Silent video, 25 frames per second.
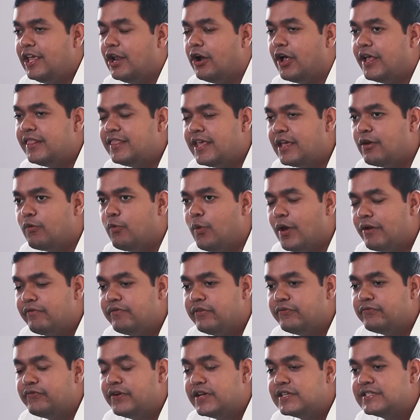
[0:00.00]
I think one of
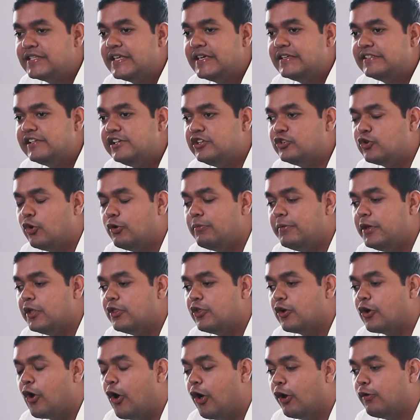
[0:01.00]
the first things he told me in
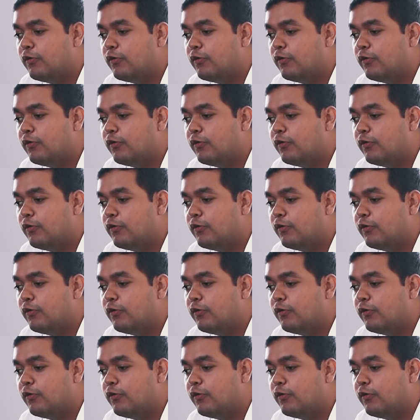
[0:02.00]
the call